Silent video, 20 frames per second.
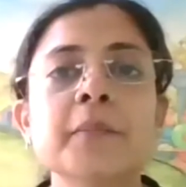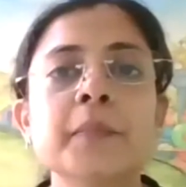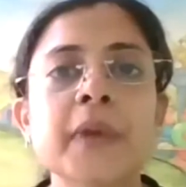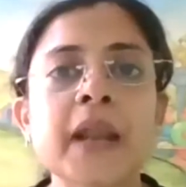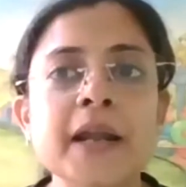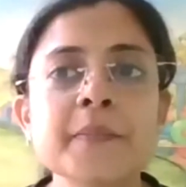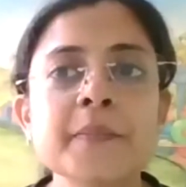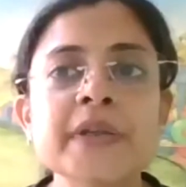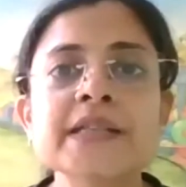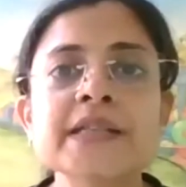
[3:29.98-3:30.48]

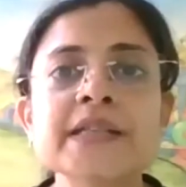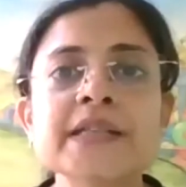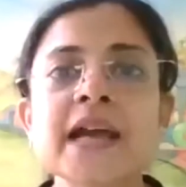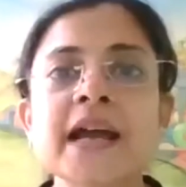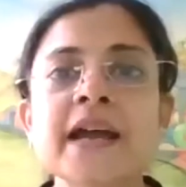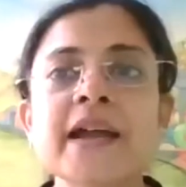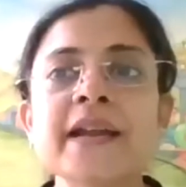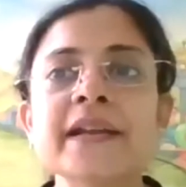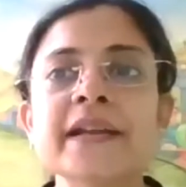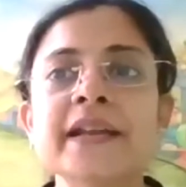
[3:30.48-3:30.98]
plant-based
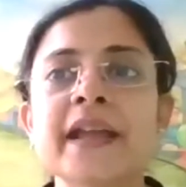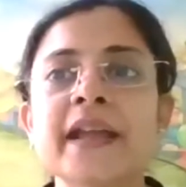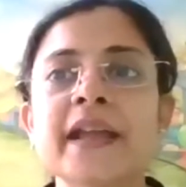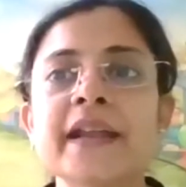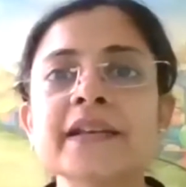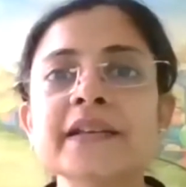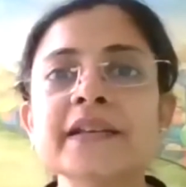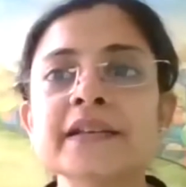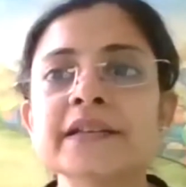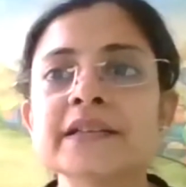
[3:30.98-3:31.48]
diet
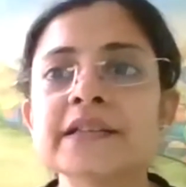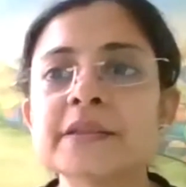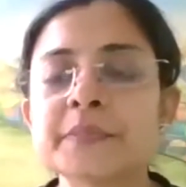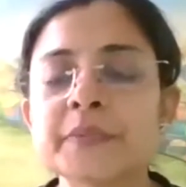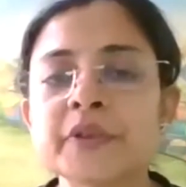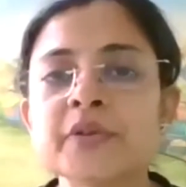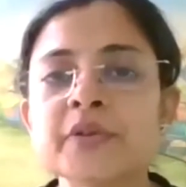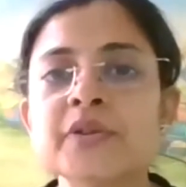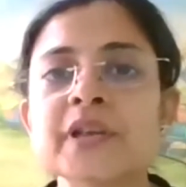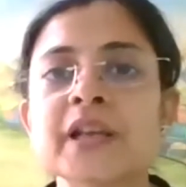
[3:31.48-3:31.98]
and
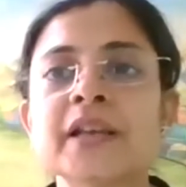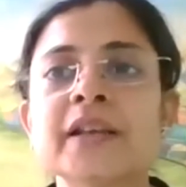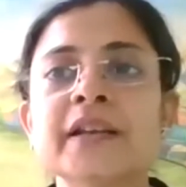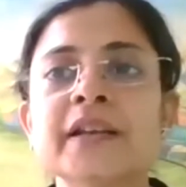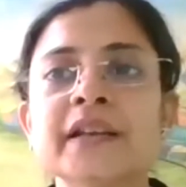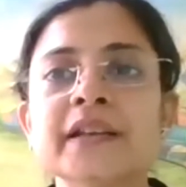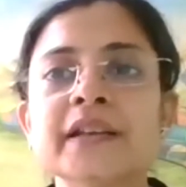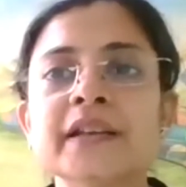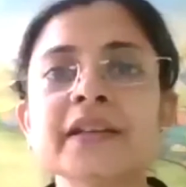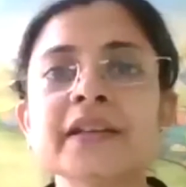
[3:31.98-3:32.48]

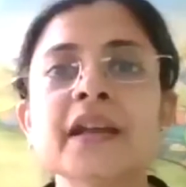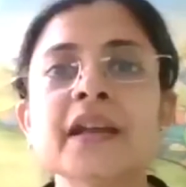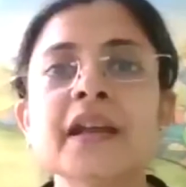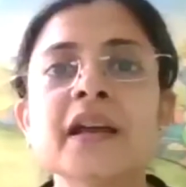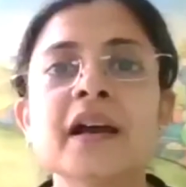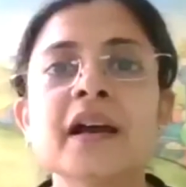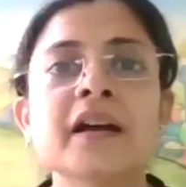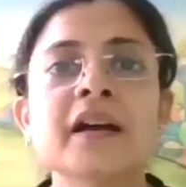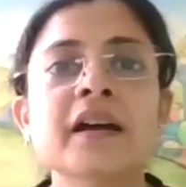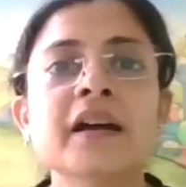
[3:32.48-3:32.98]
spirituality,
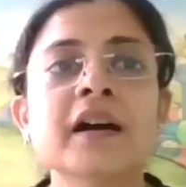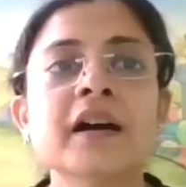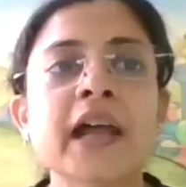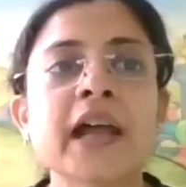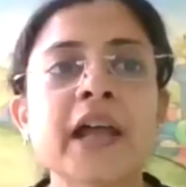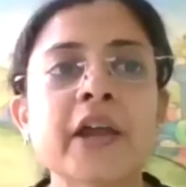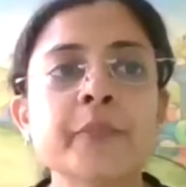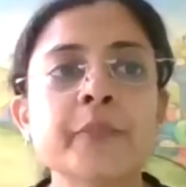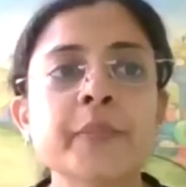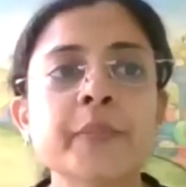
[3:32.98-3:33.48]

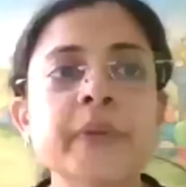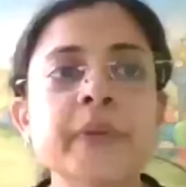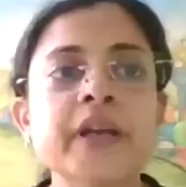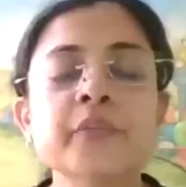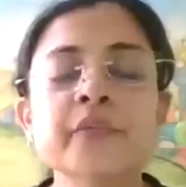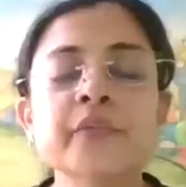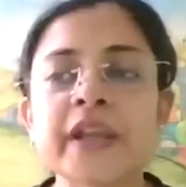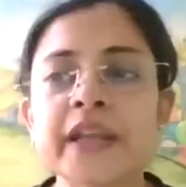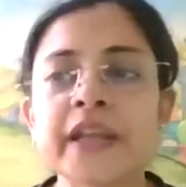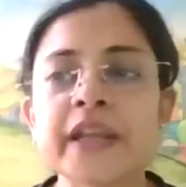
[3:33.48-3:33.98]
I have
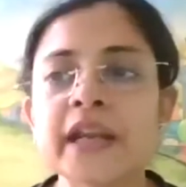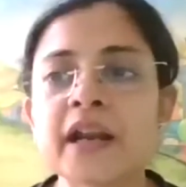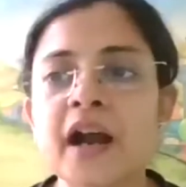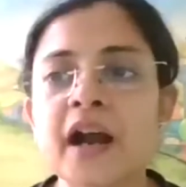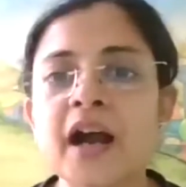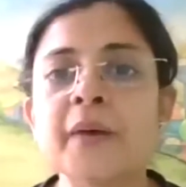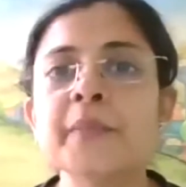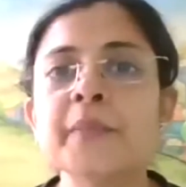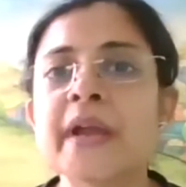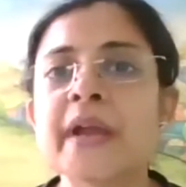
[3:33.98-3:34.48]
become very
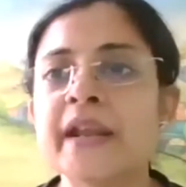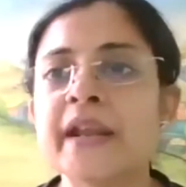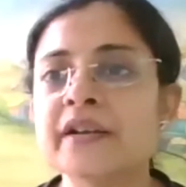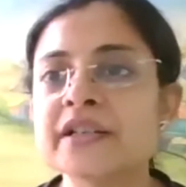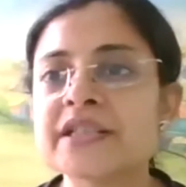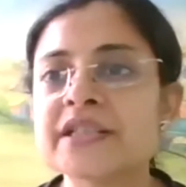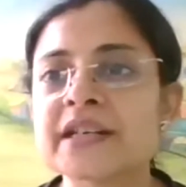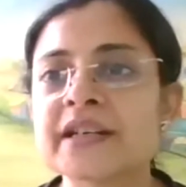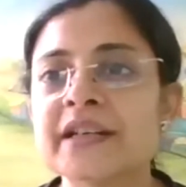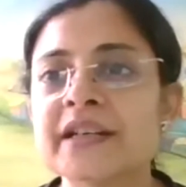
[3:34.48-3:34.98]
calm,
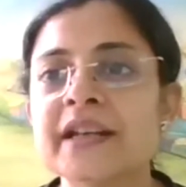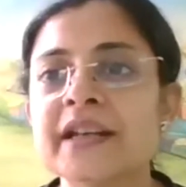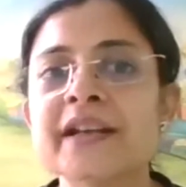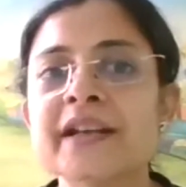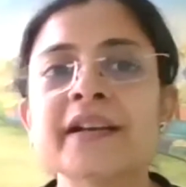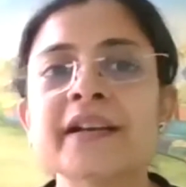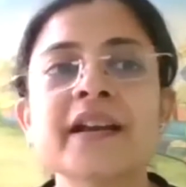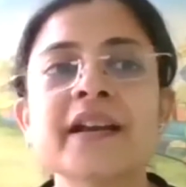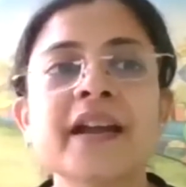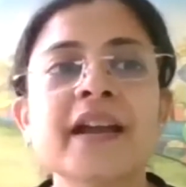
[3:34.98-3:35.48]

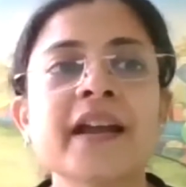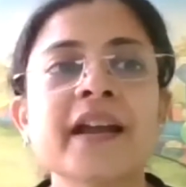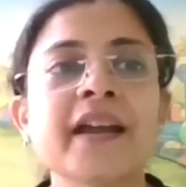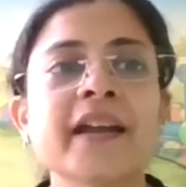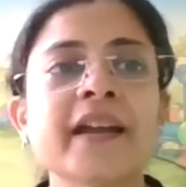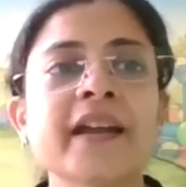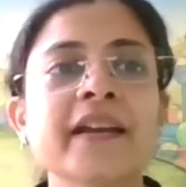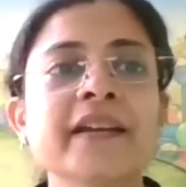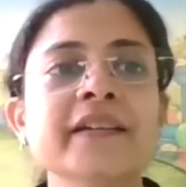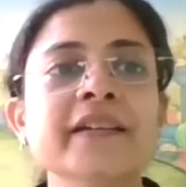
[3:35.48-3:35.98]
energetic,
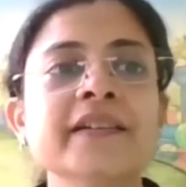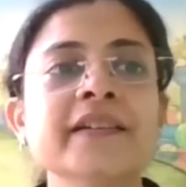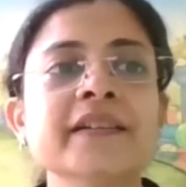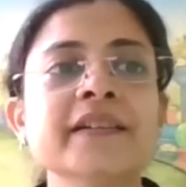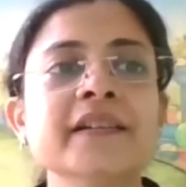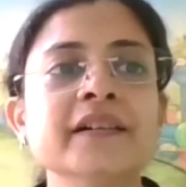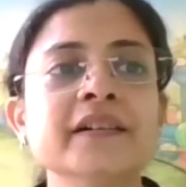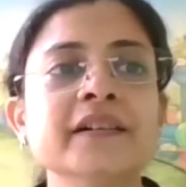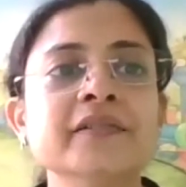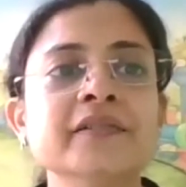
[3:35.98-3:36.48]
and
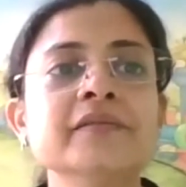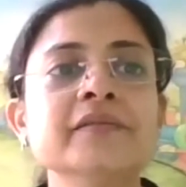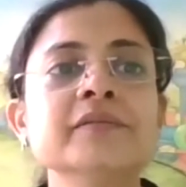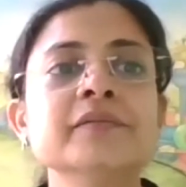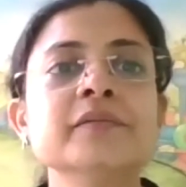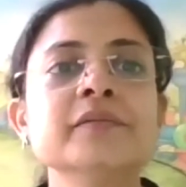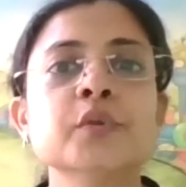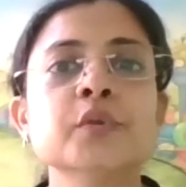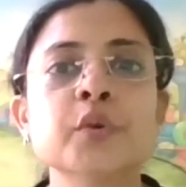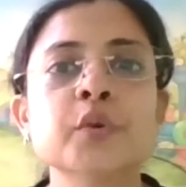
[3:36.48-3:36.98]

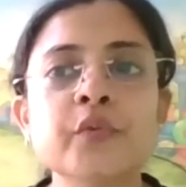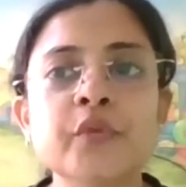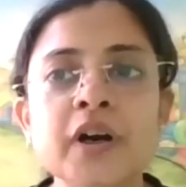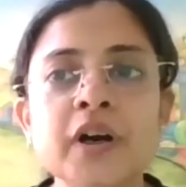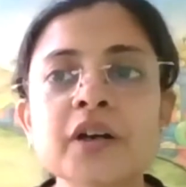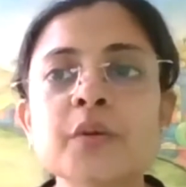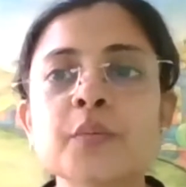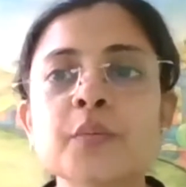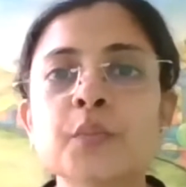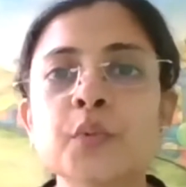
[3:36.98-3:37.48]
could
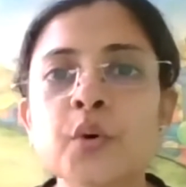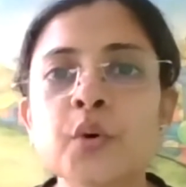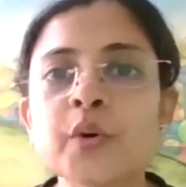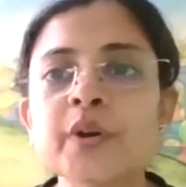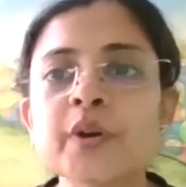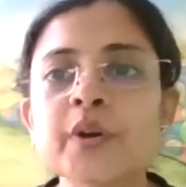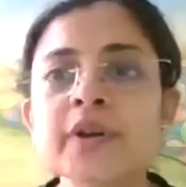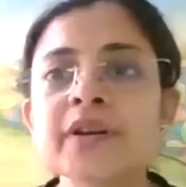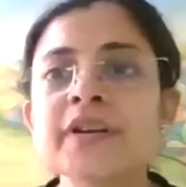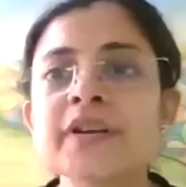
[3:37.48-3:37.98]
work
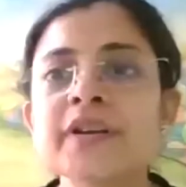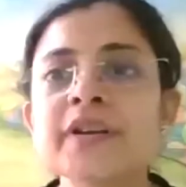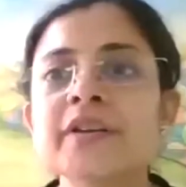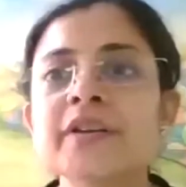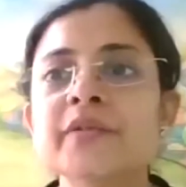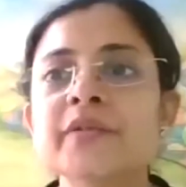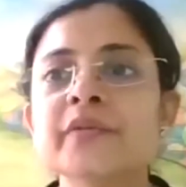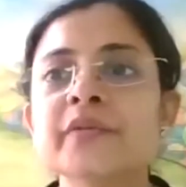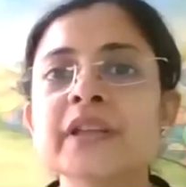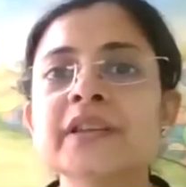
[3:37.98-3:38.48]
more
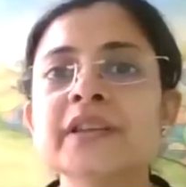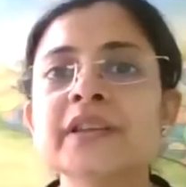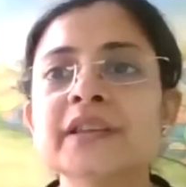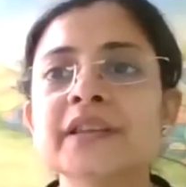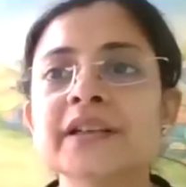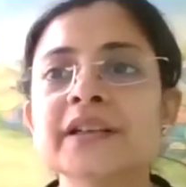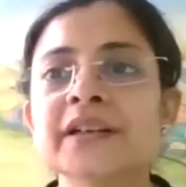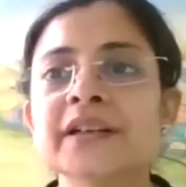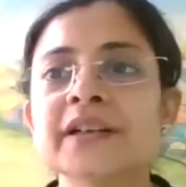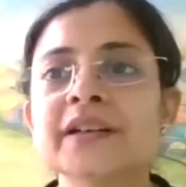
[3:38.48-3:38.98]

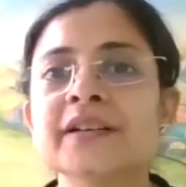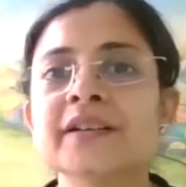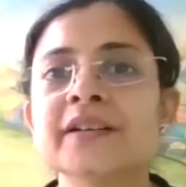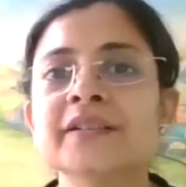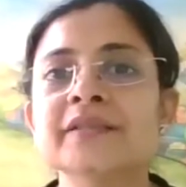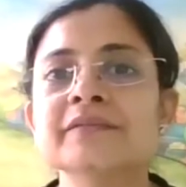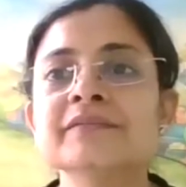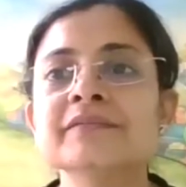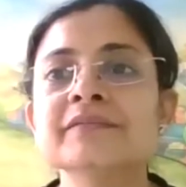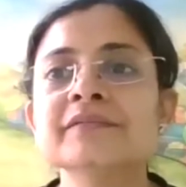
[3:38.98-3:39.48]

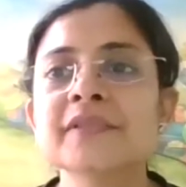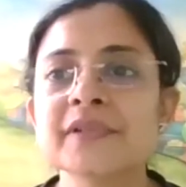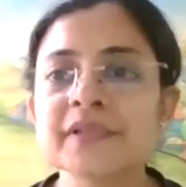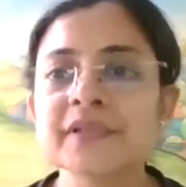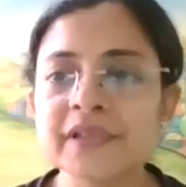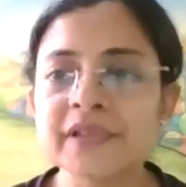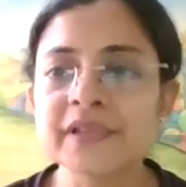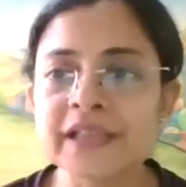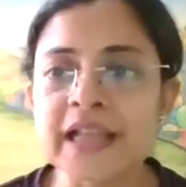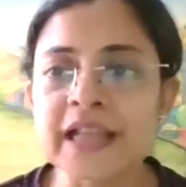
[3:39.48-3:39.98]
with
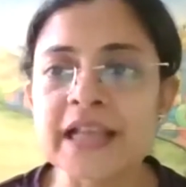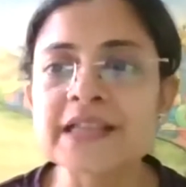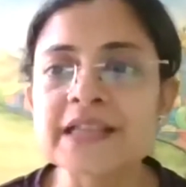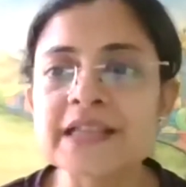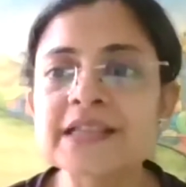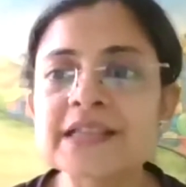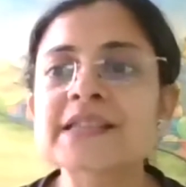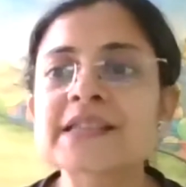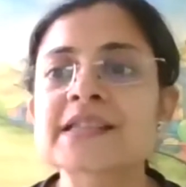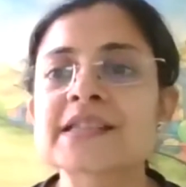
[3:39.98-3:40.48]

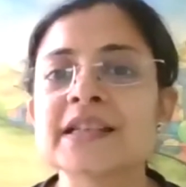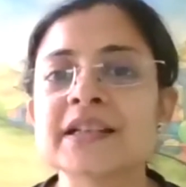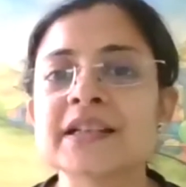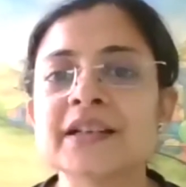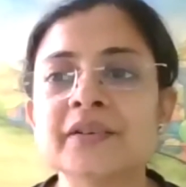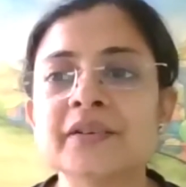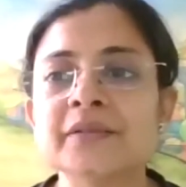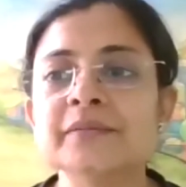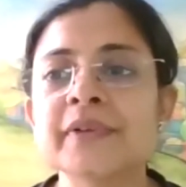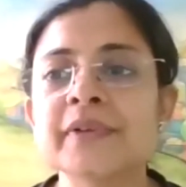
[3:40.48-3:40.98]
less
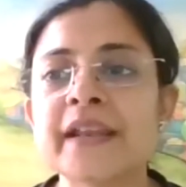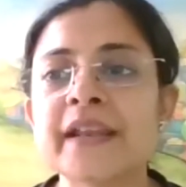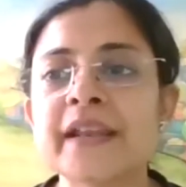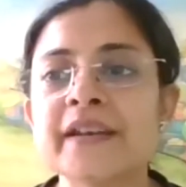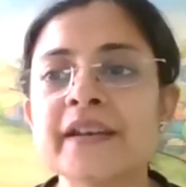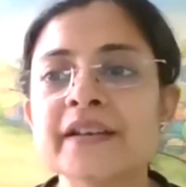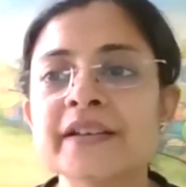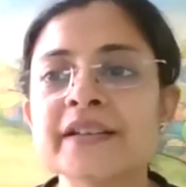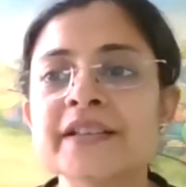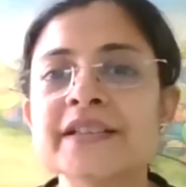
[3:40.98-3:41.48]

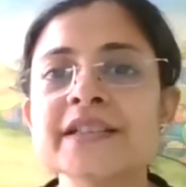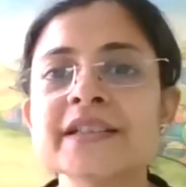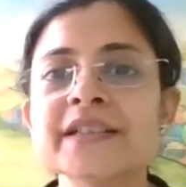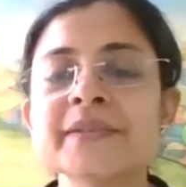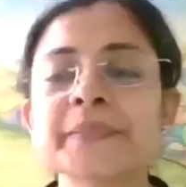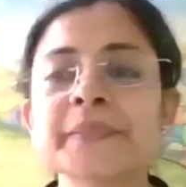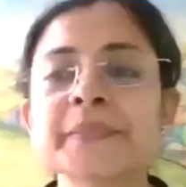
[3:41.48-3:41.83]
energy.